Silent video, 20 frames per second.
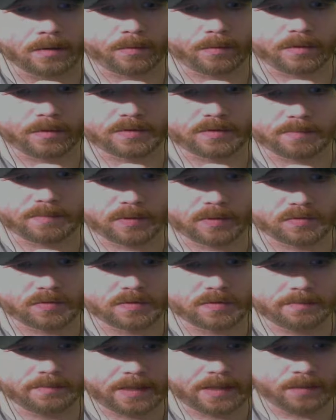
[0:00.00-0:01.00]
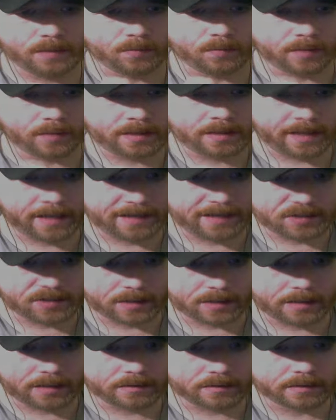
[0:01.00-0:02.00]
We're supposed to be one nation
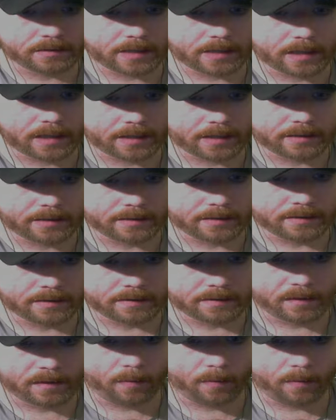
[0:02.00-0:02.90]
under God. The